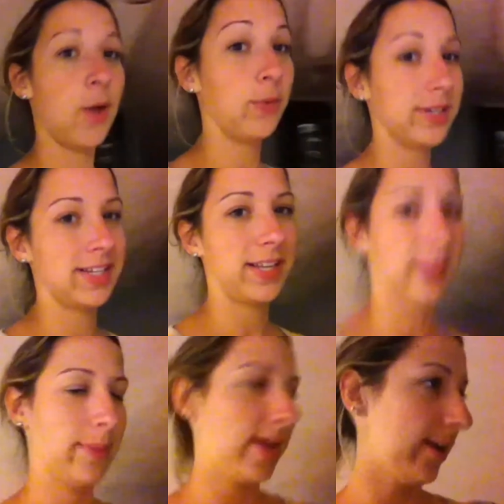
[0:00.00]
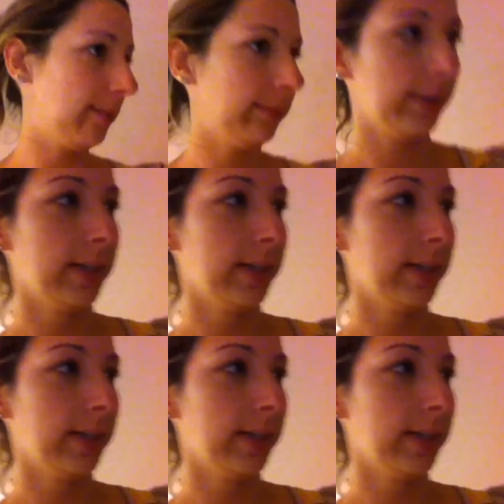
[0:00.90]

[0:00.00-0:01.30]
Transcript: We set the bed up.